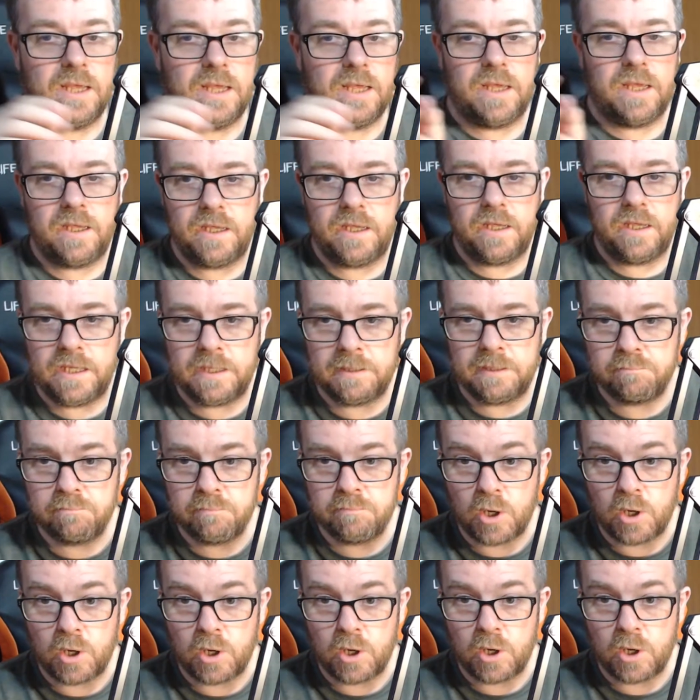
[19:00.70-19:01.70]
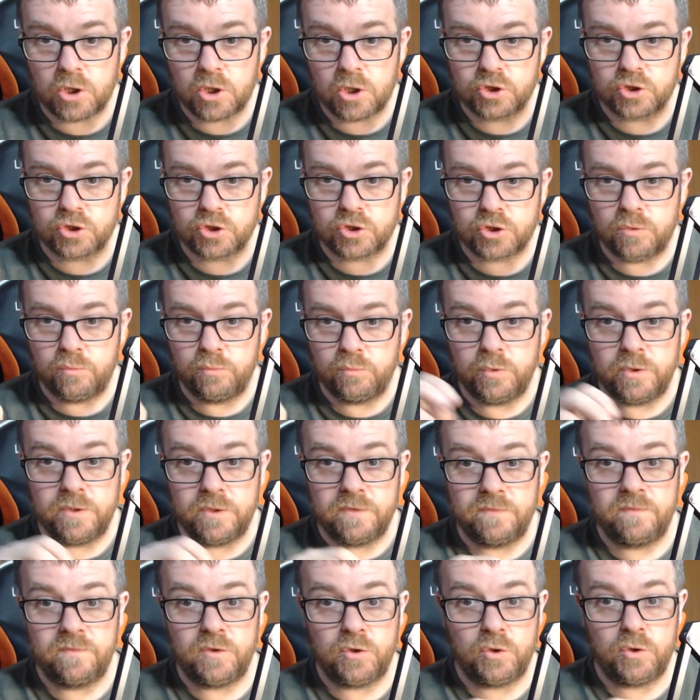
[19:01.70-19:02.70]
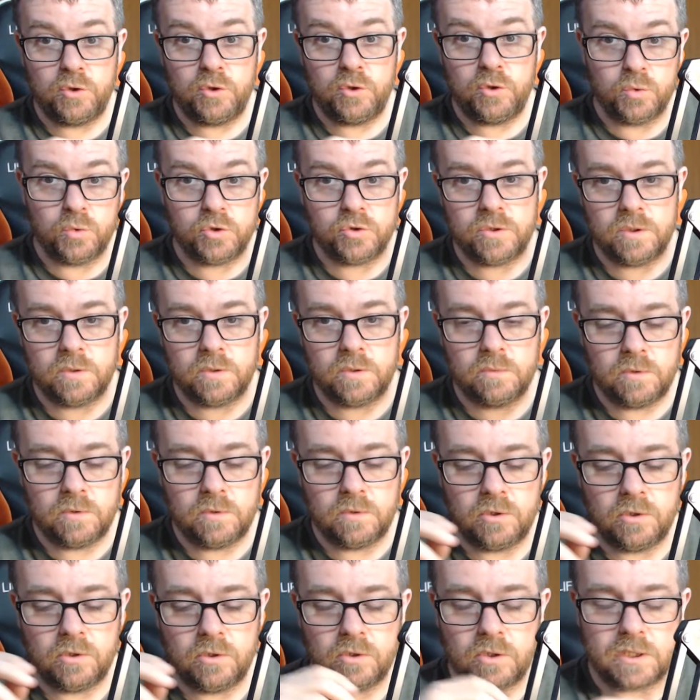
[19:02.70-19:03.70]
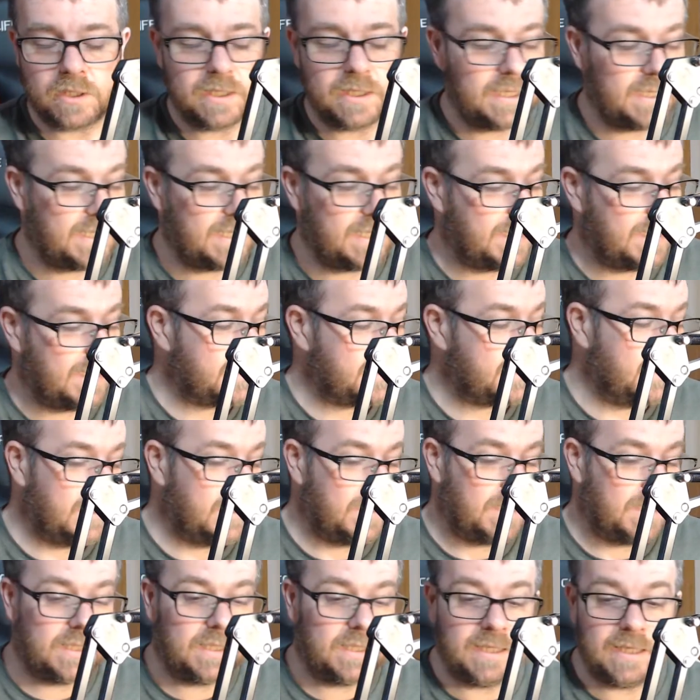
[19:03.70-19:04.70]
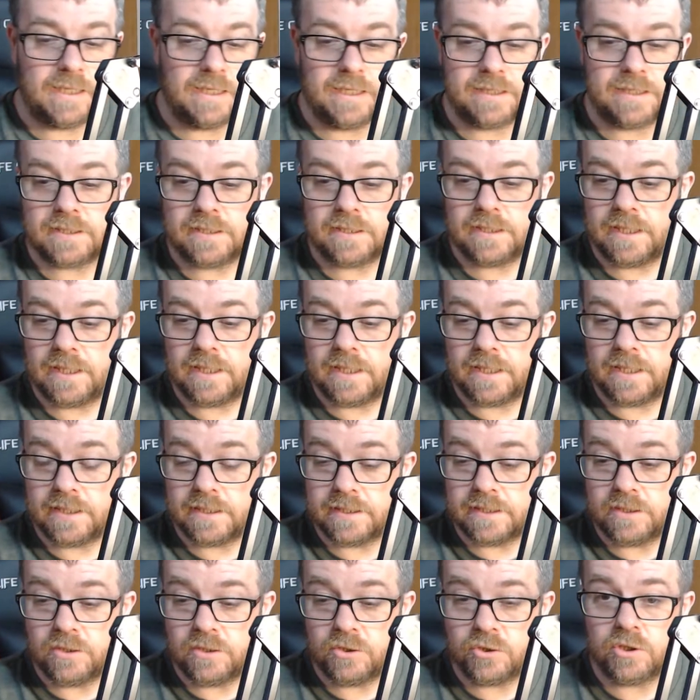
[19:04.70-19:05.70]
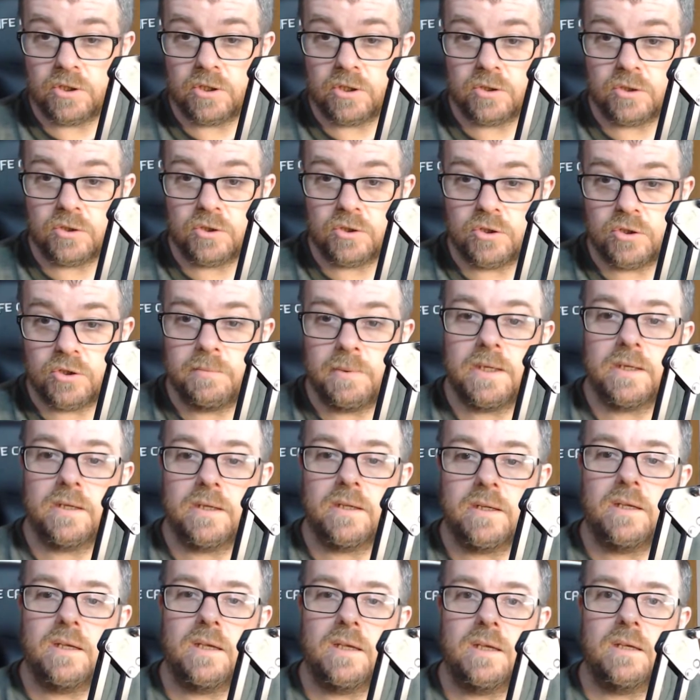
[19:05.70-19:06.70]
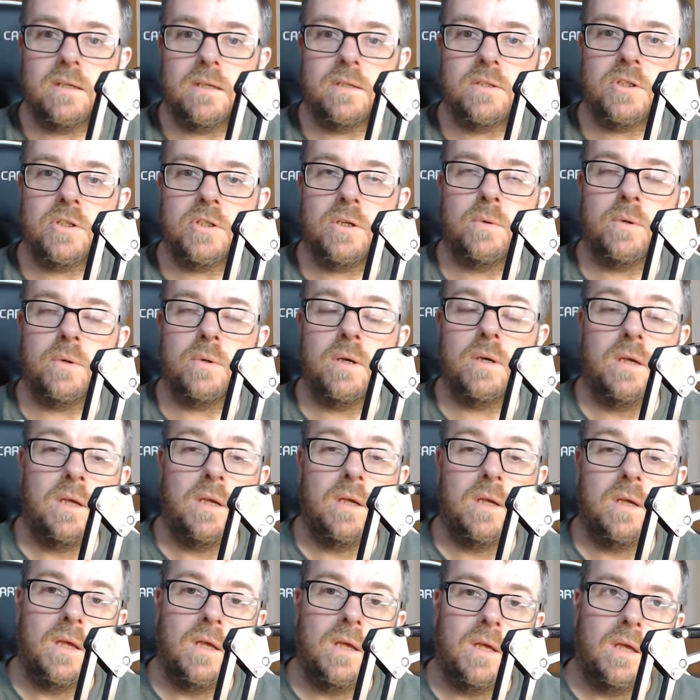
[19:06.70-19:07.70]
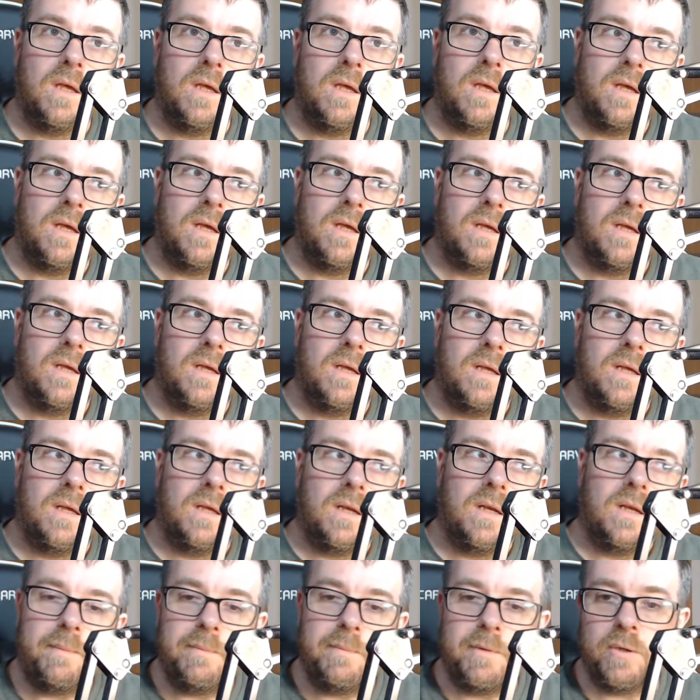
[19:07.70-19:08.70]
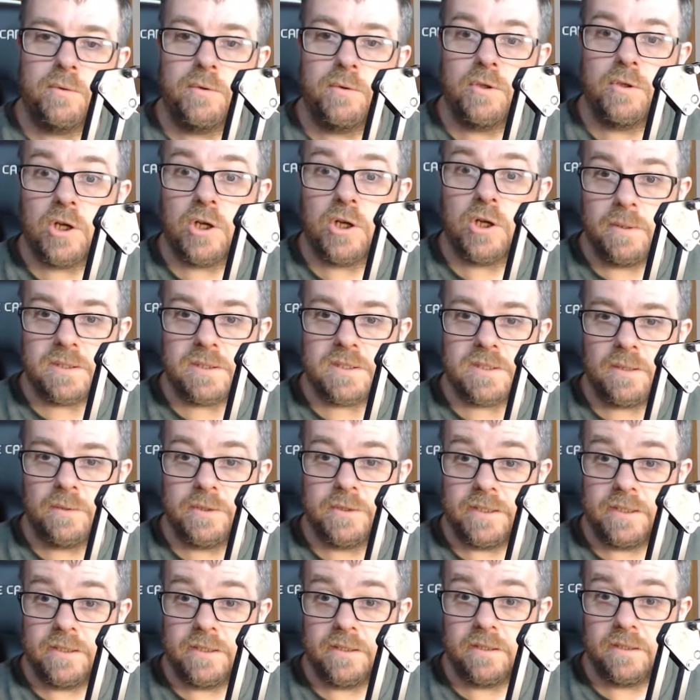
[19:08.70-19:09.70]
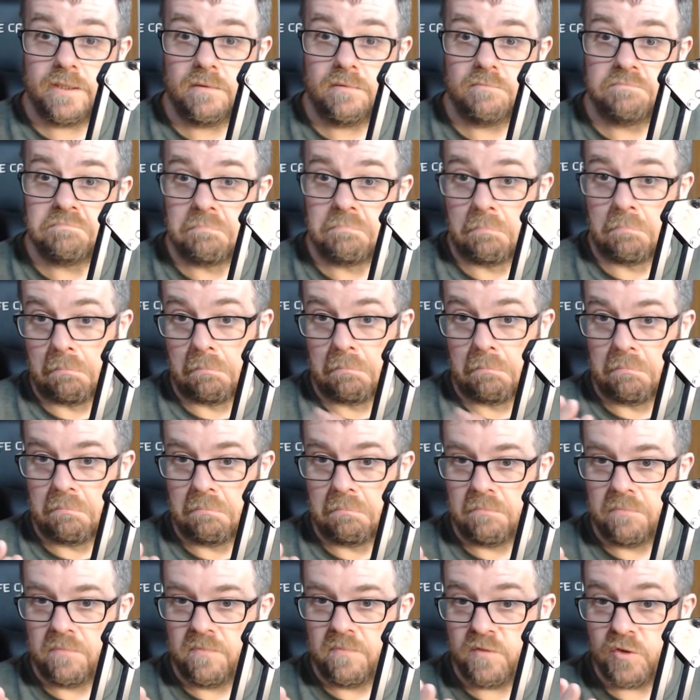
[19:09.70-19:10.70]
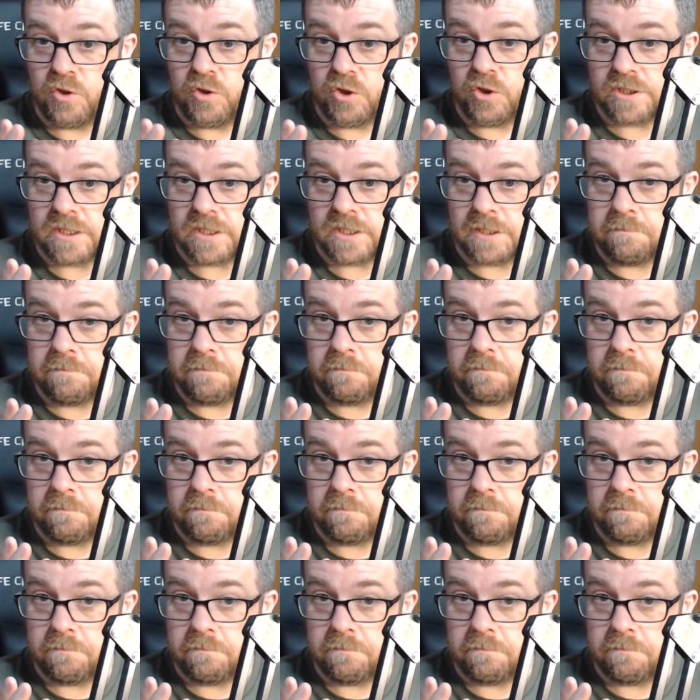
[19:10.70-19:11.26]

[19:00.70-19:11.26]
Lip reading: in-box review stroke look at a kit, and it doesn't look too bad. So let me know in the comments how I did first time.